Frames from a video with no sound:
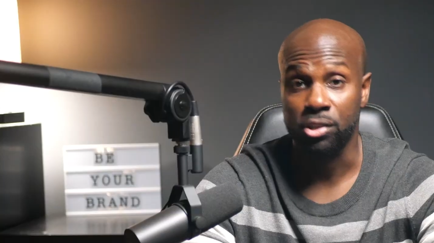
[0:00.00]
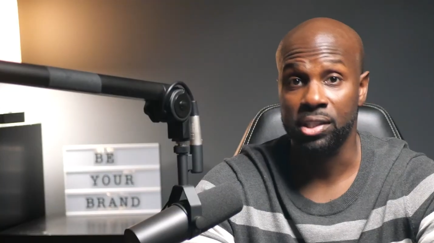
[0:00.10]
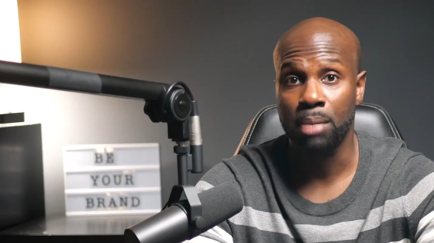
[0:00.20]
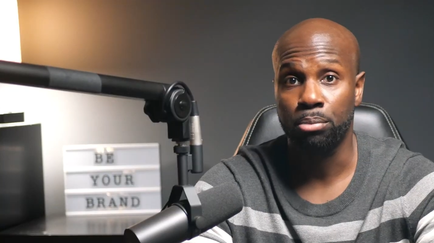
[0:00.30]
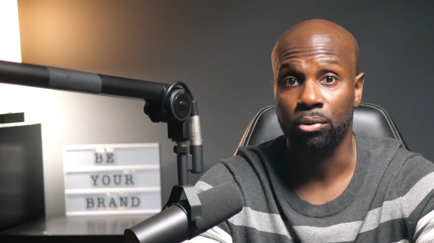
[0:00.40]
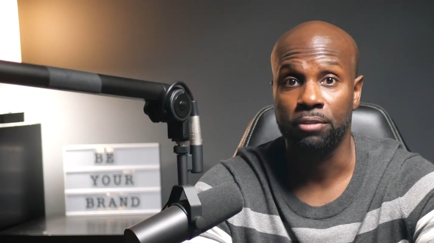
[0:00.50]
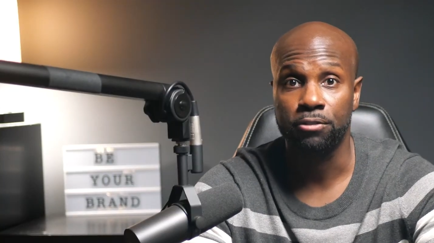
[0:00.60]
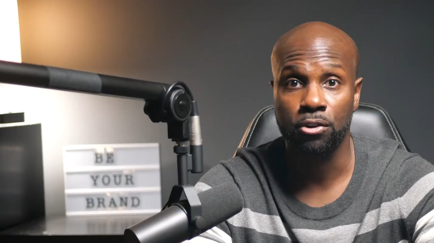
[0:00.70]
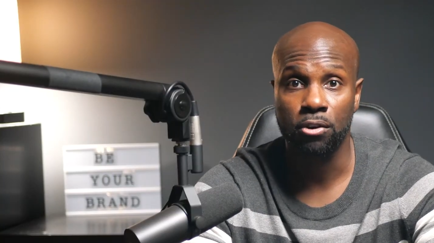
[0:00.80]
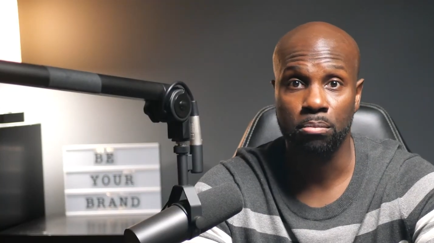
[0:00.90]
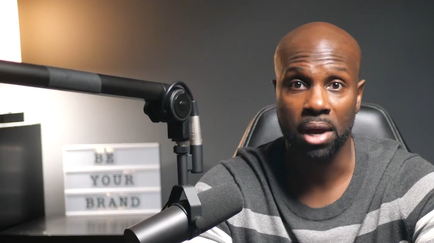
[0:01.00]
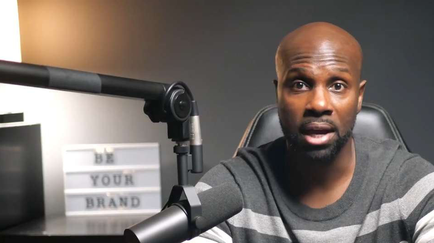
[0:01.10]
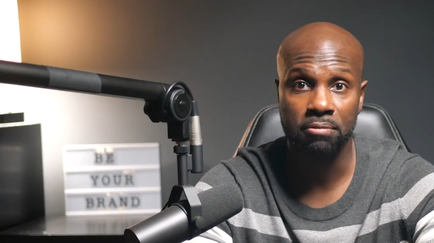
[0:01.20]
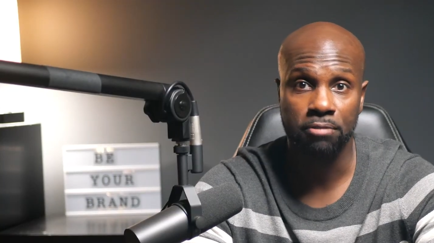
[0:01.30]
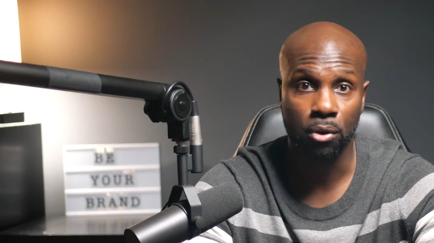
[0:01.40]
example, if your
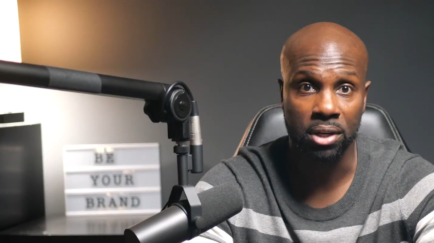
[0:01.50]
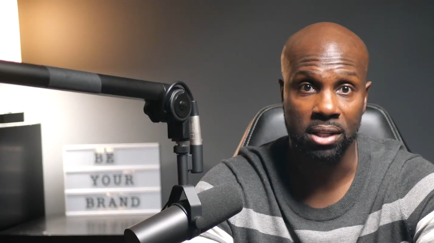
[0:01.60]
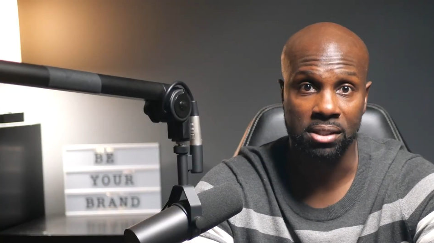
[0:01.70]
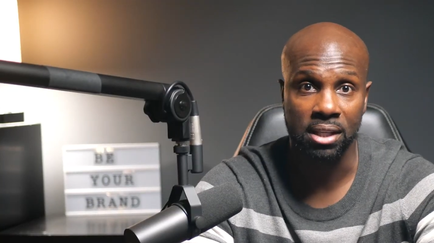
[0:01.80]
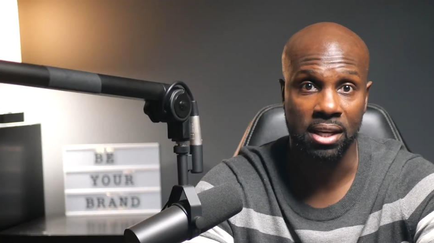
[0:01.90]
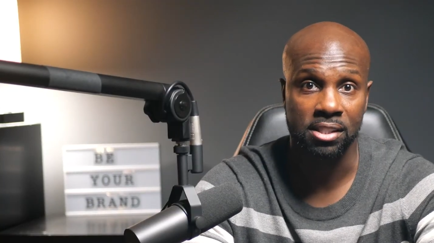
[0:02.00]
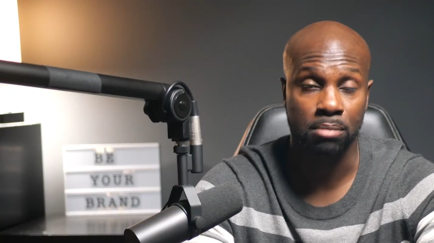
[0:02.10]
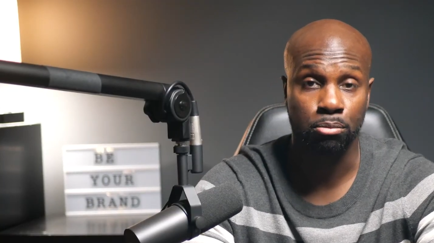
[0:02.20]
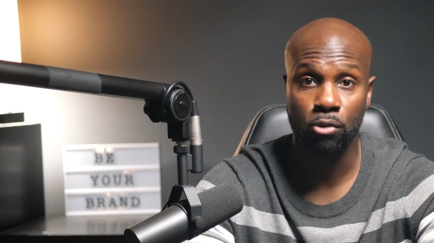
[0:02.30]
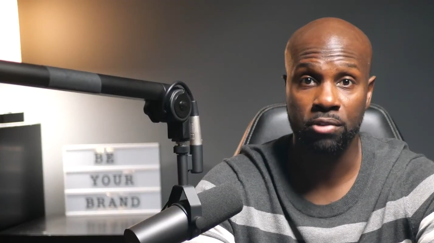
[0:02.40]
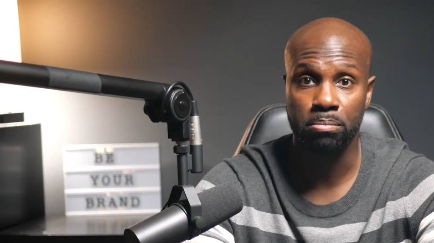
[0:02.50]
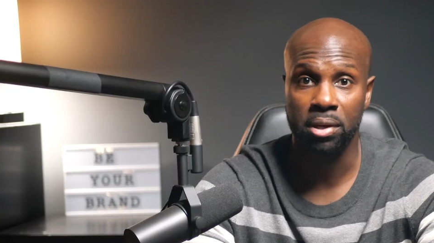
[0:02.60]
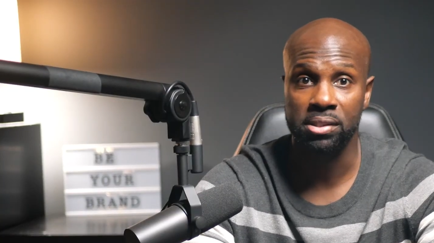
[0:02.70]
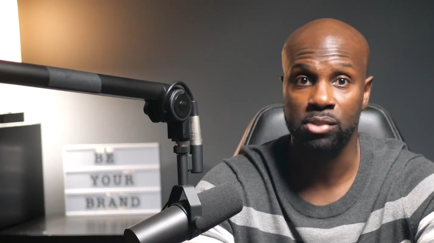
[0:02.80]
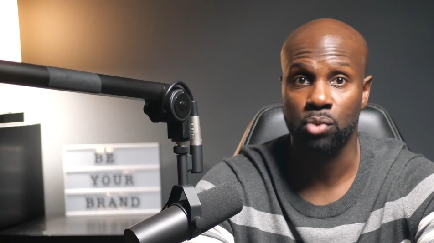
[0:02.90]
main focus is improving
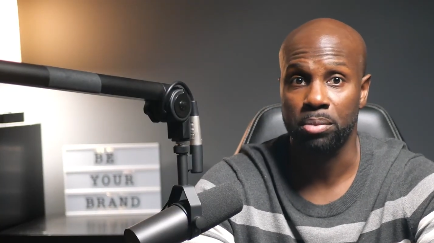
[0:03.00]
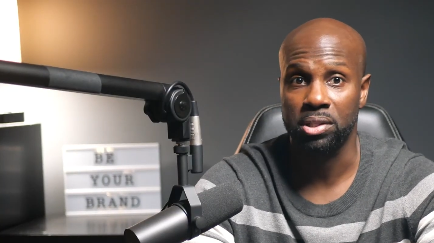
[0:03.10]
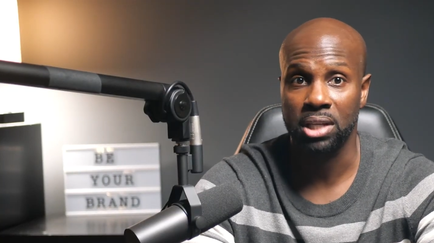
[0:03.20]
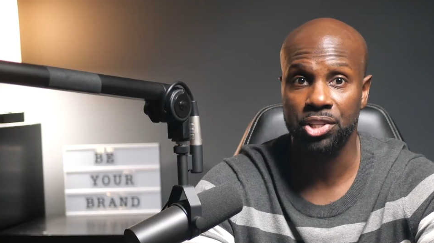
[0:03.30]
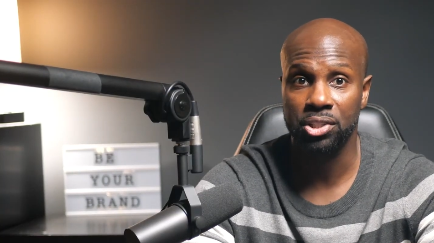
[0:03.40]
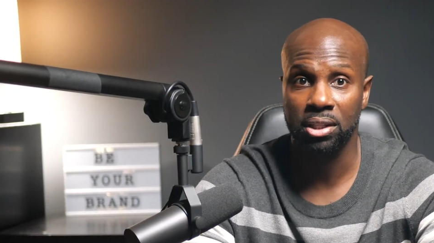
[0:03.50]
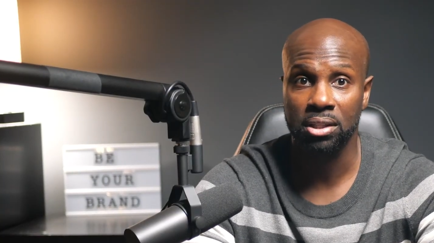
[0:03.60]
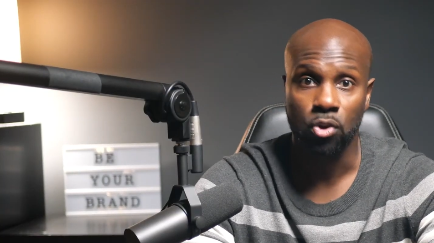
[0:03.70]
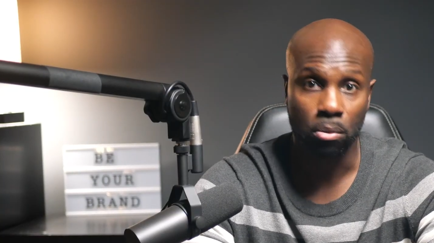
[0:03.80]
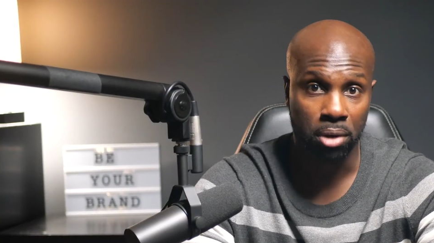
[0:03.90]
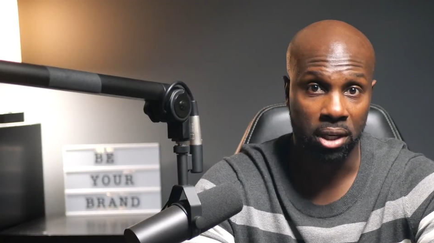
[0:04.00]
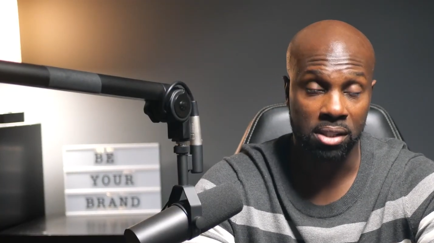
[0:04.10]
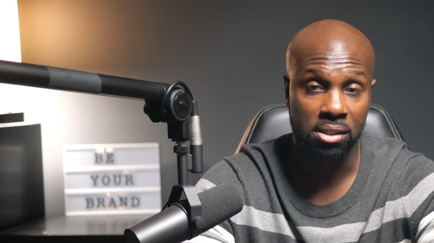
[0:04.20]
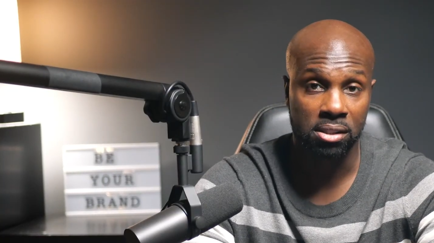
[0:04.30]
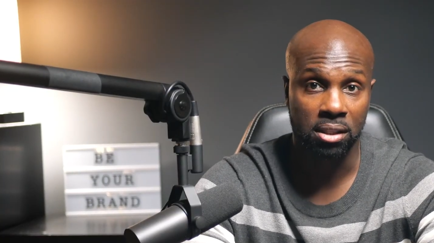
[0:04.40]
business reputation, your
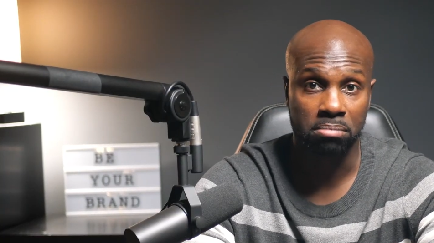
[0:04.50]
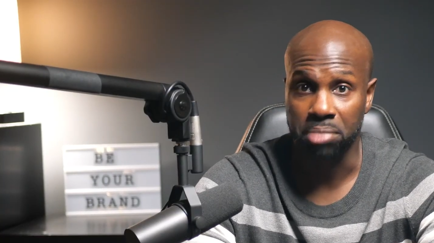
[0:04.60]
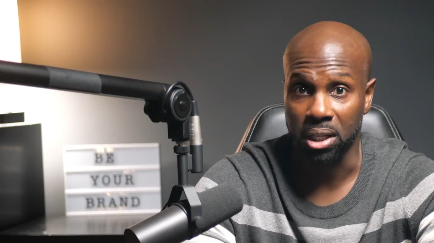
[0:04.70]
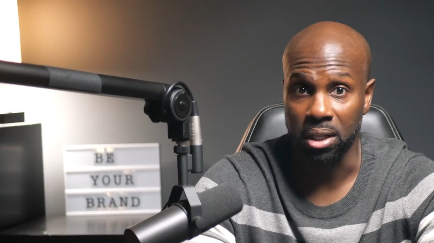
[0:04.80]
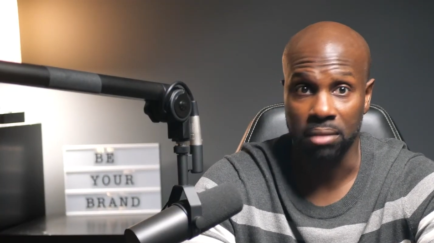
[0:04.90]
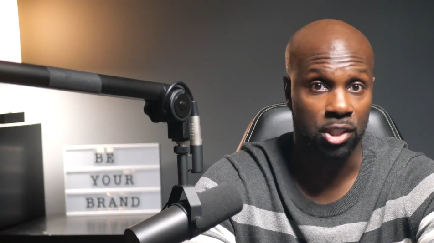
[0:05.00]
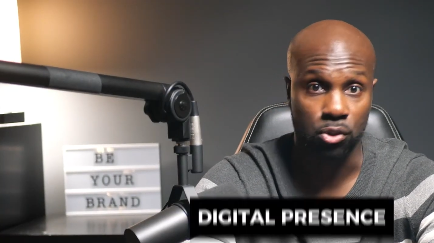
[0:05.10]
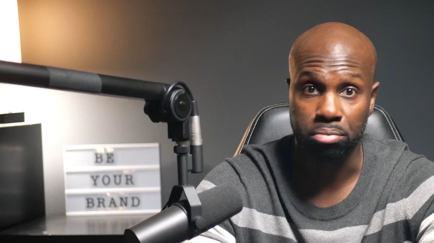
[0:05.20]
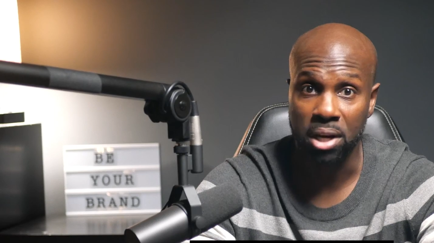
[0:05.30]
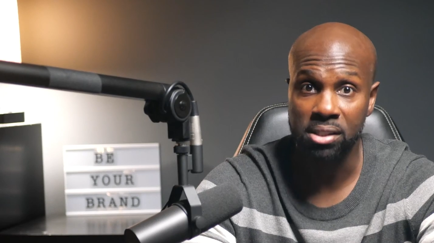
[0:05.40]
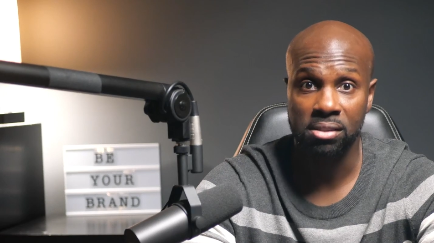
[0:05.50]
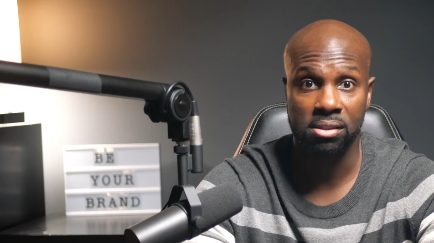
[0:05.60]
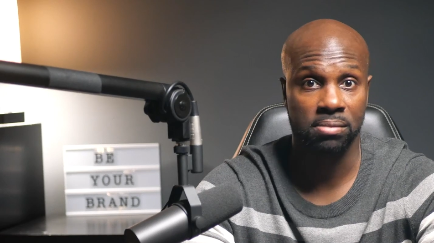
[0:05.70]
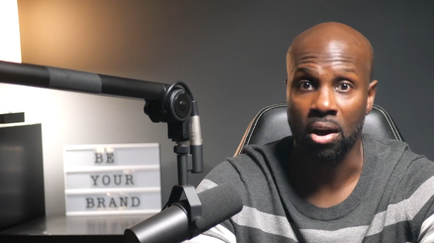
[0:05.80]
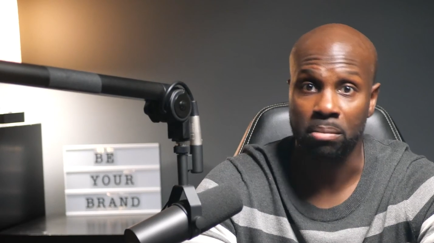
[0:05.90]
buckets could be digital
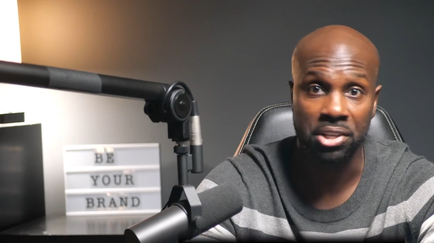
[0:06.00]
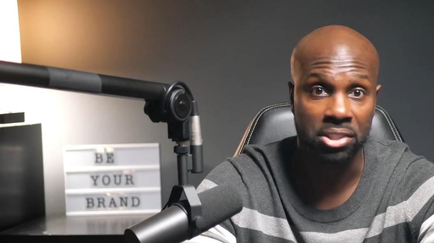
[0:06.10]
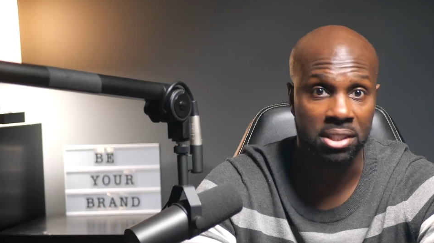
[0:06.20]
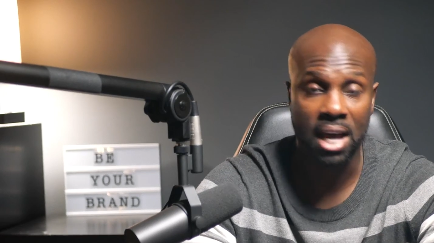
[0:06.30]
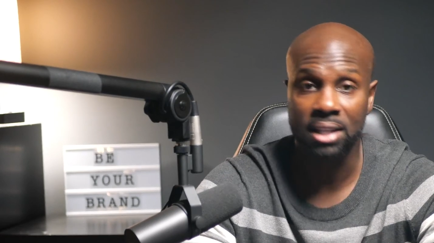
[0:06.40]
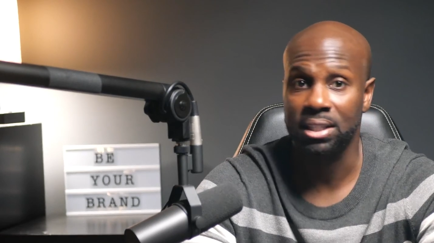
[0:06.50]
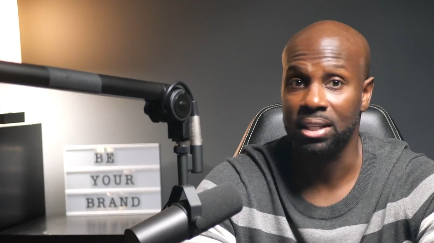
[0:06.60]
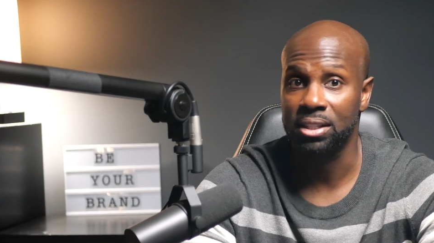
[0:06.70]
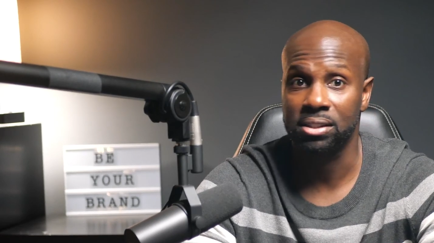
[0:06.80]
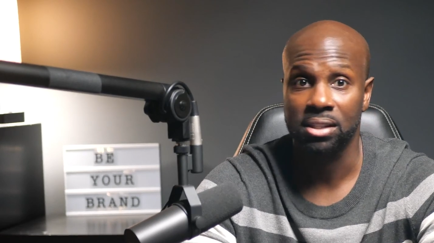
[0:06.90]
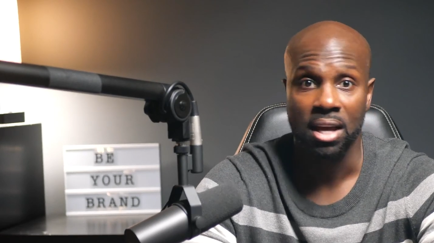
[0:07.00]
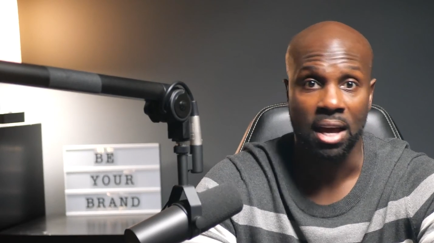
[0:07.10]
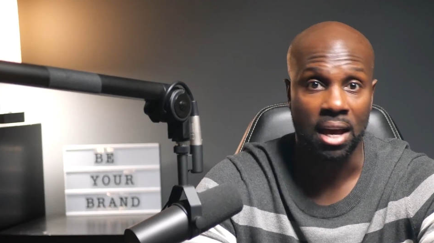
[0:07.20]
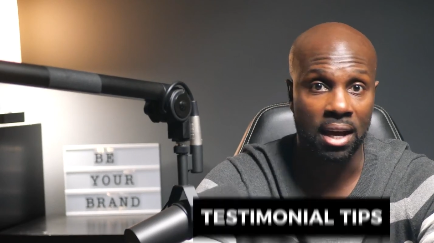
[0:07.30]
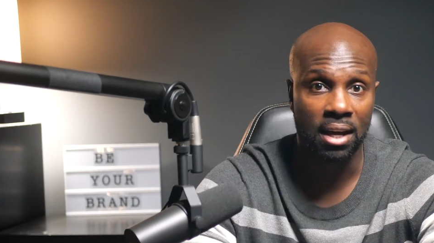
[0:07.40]
presence, automation tactics,
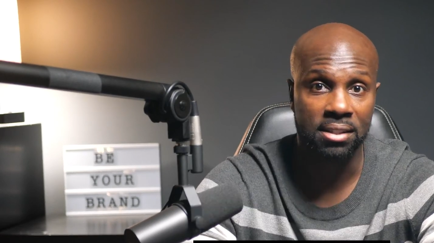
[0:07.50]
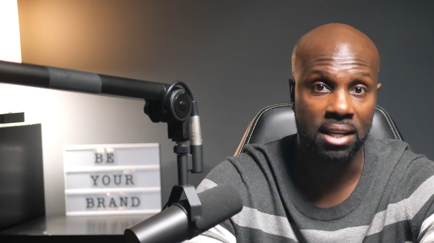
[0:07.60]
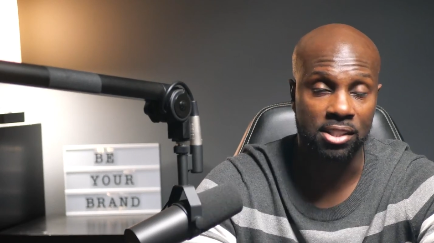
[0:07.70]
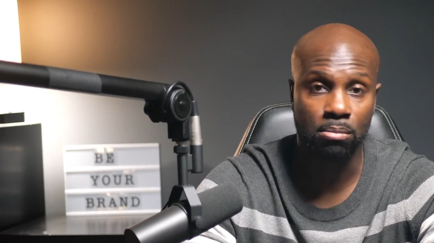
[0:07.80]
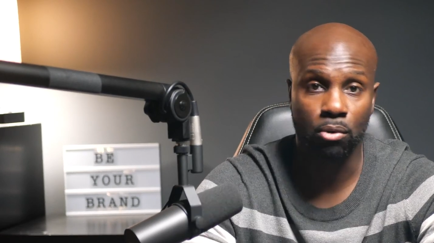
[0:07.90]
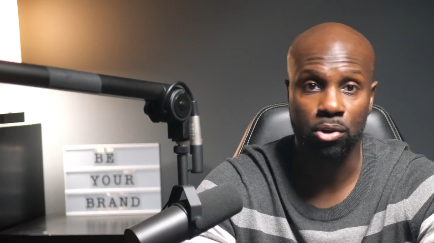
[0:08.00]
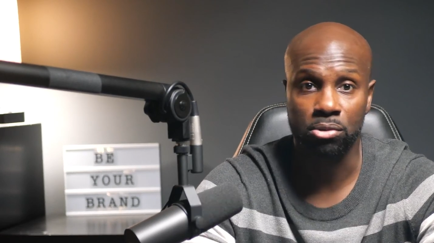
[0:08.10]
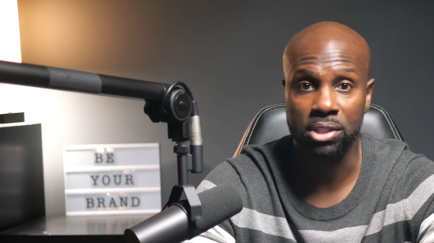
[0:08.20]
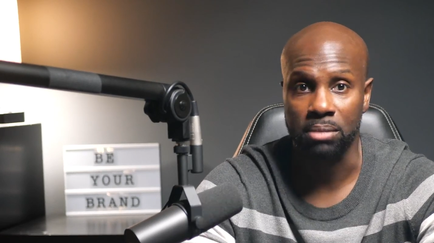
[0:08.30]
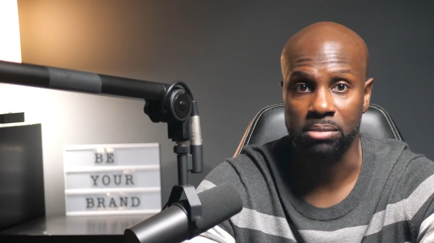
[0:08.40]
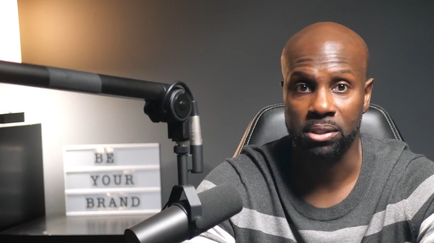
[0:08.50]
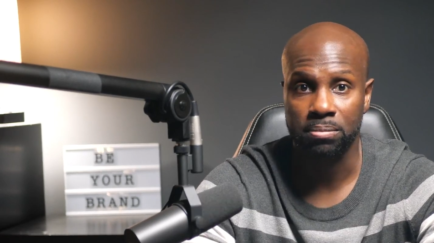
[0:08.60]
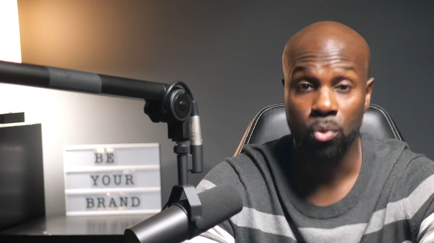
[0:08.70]
and testimonial tips.